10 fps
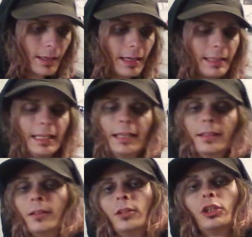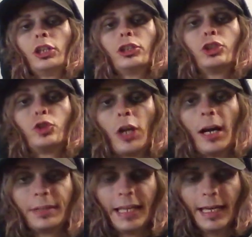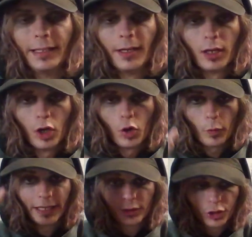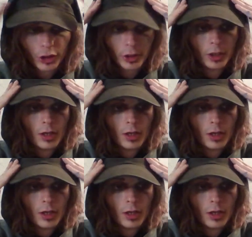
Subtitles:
And then there's Drop Dead, which